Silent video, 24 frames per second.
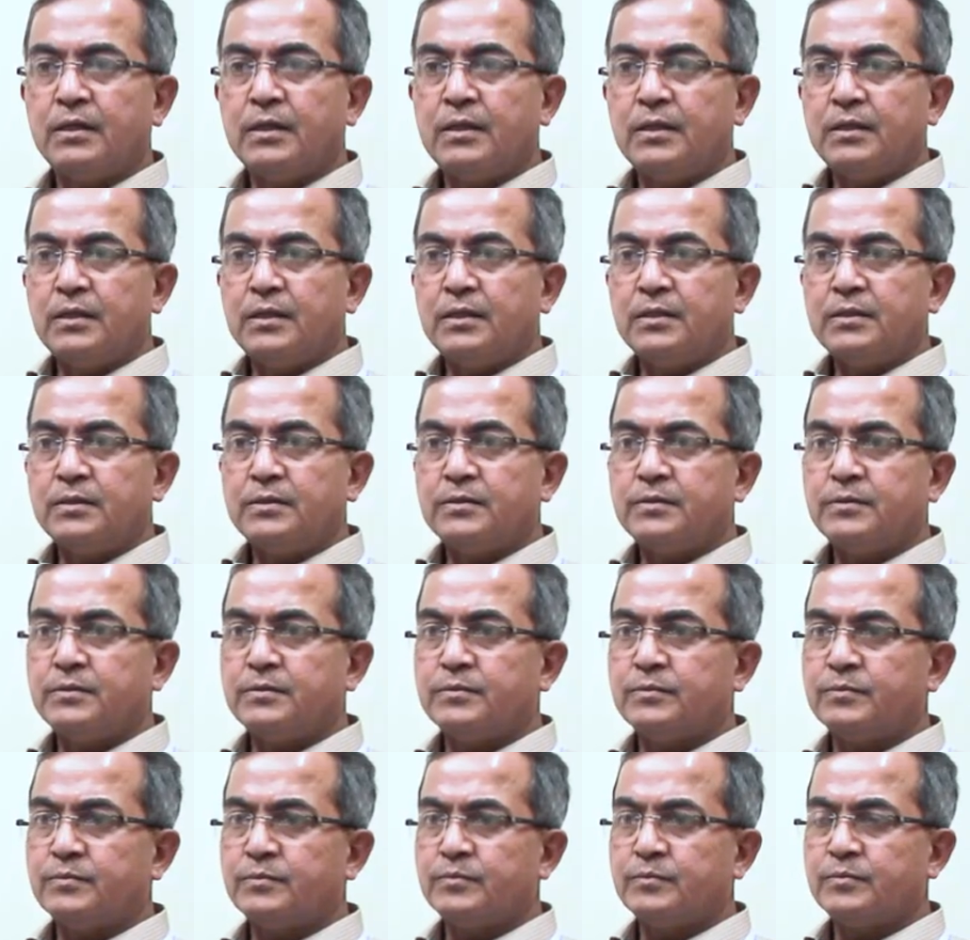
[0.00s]

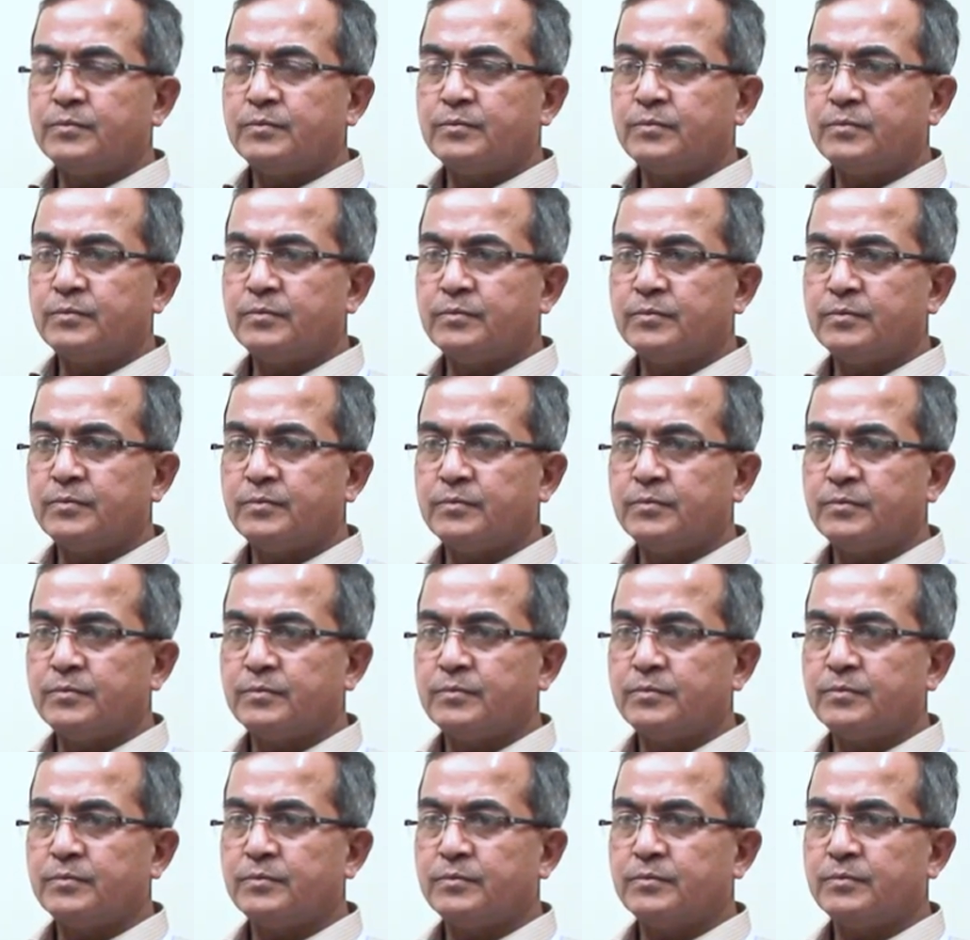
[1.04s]

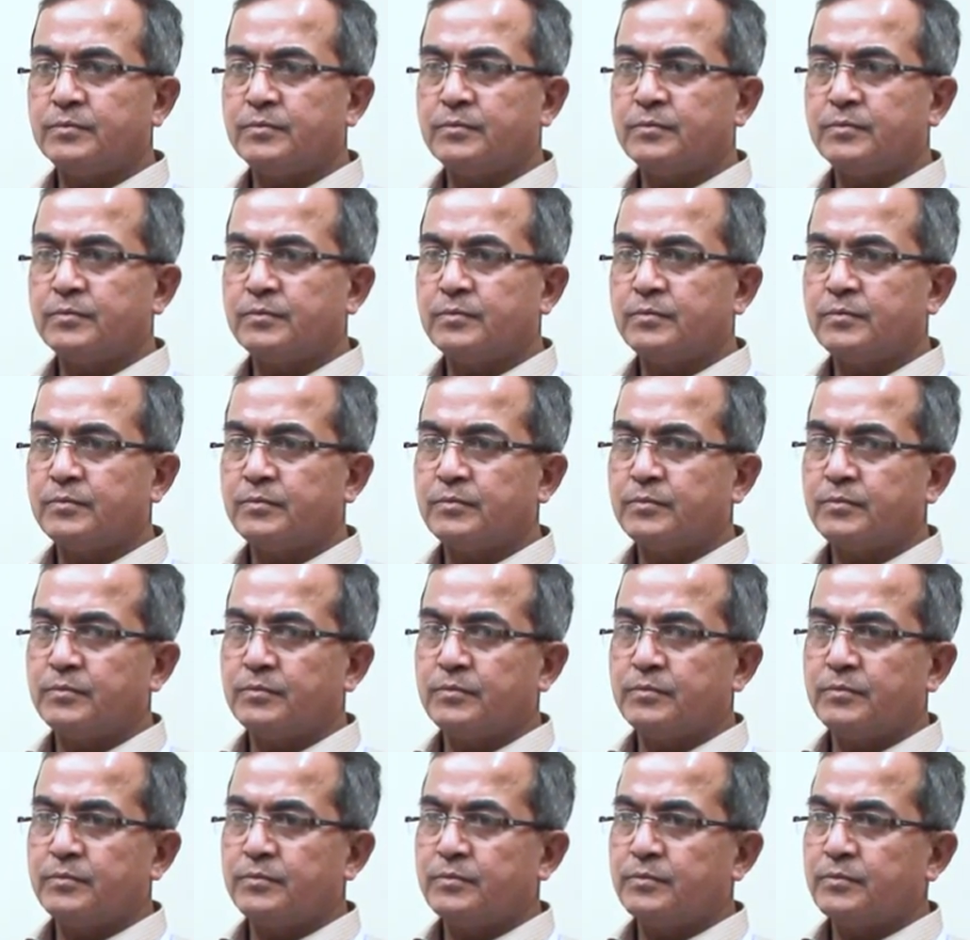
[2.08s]

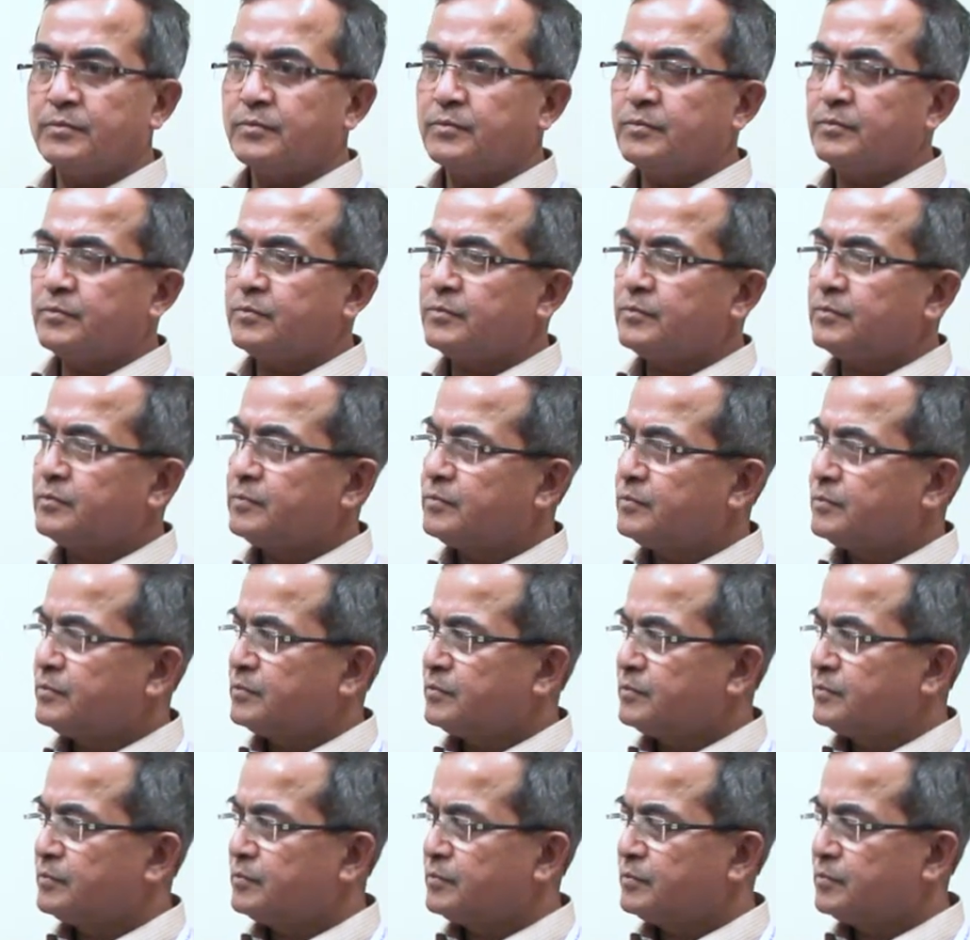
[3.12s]

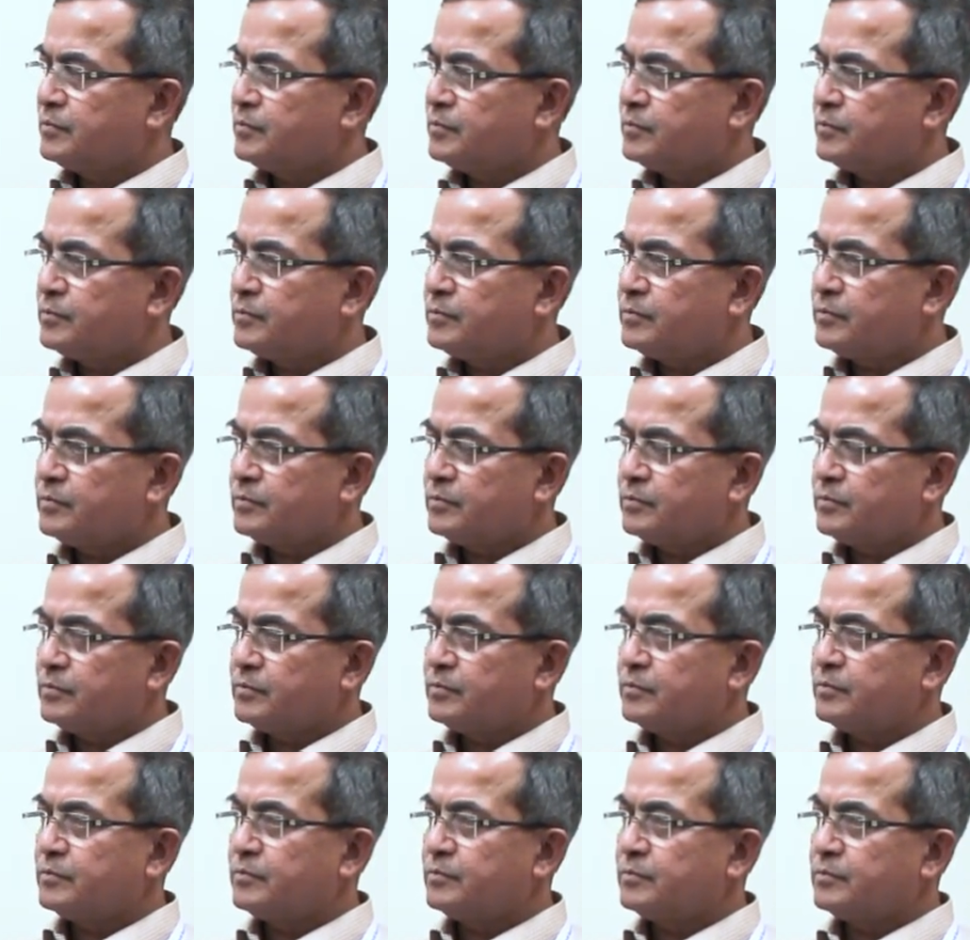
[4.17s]

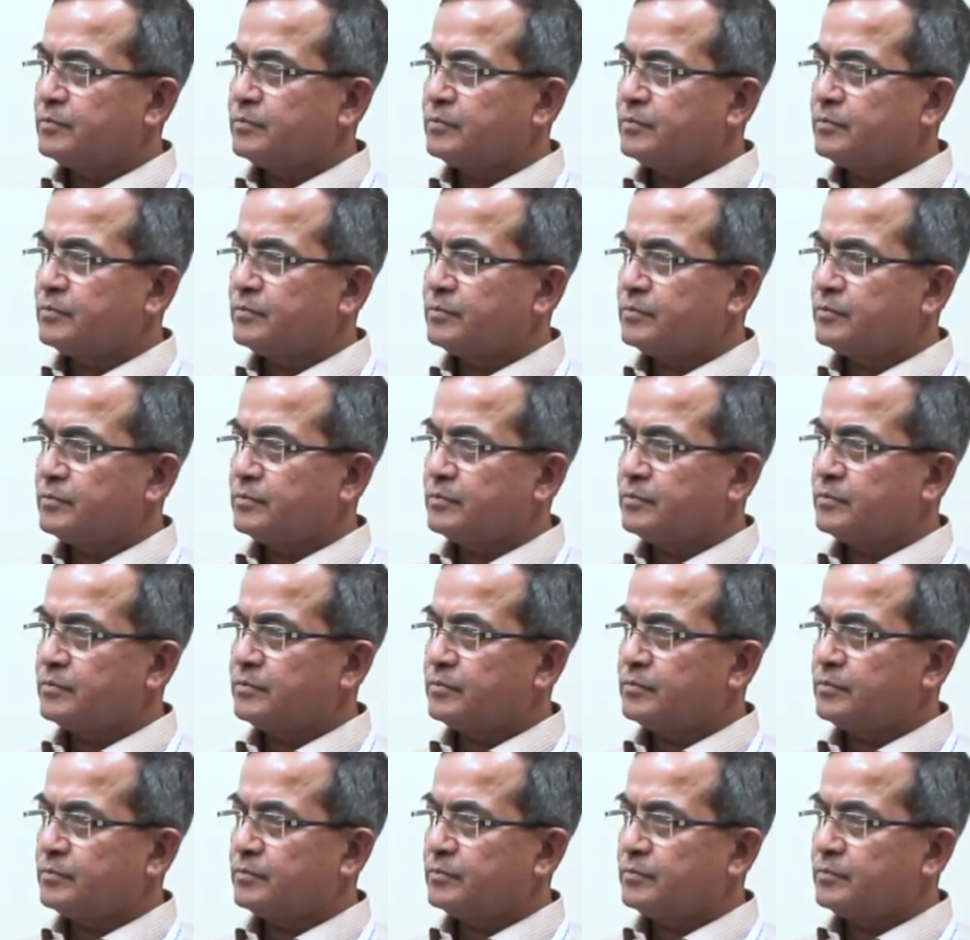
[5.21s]

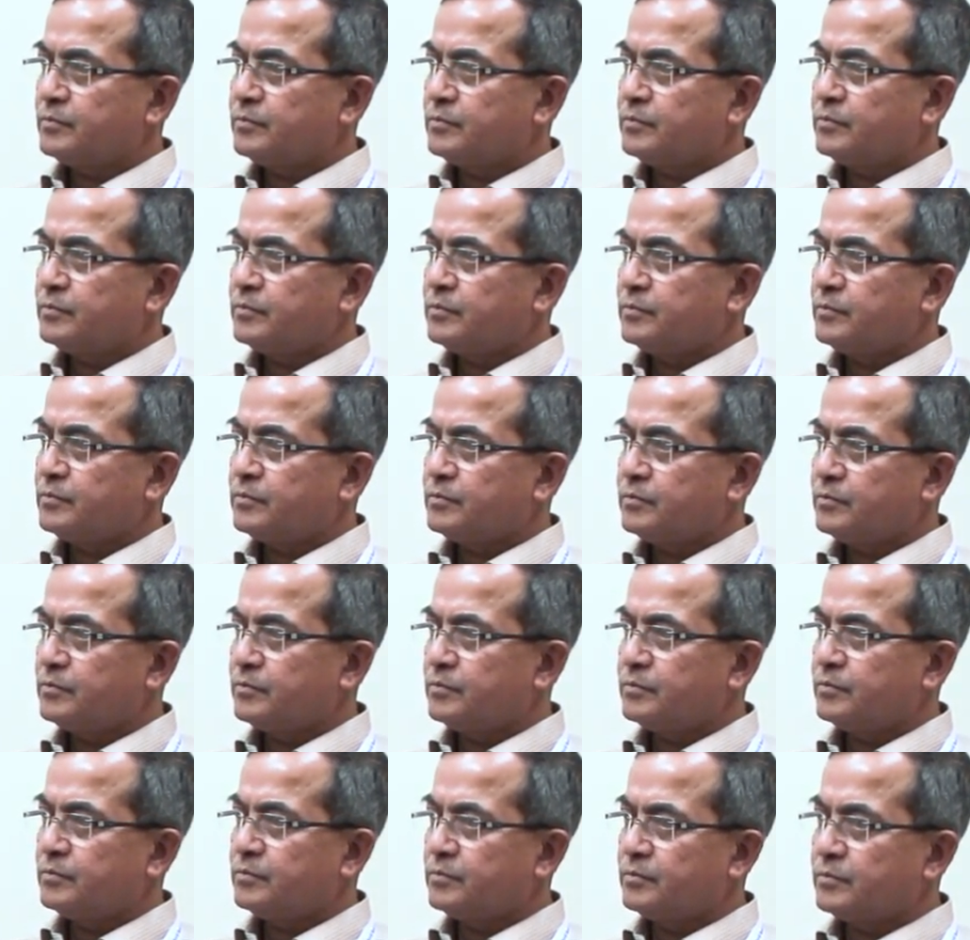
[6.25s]

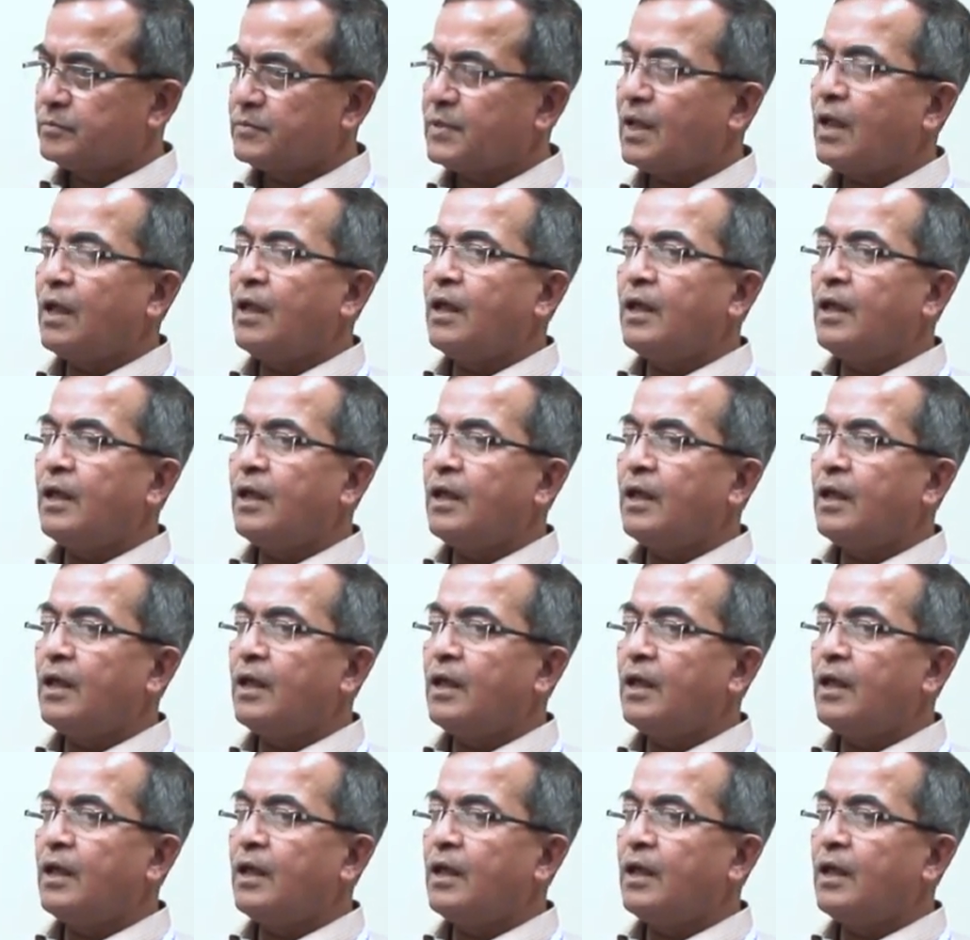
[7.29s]
This person isn't speaking.